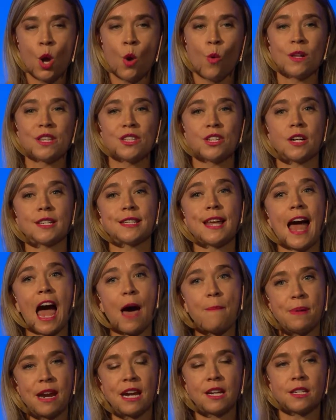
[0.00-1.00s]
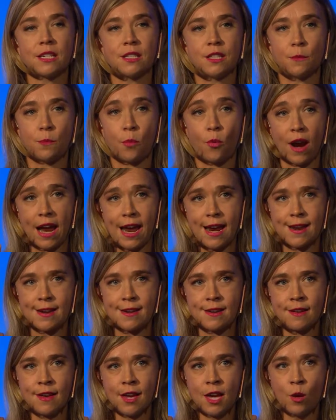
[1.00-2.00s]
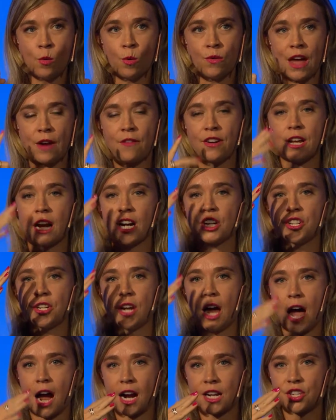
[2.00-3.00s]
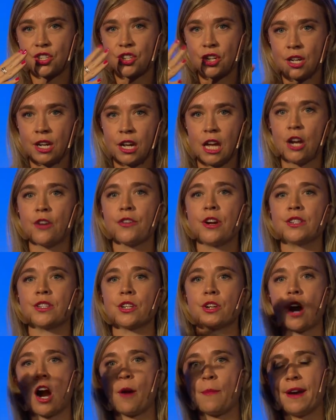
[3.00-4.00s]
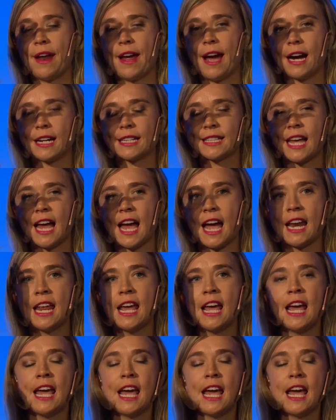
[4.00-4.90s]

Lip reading: what starts happening to the brain with that reduction in oxygen, increase in carbon dioxide,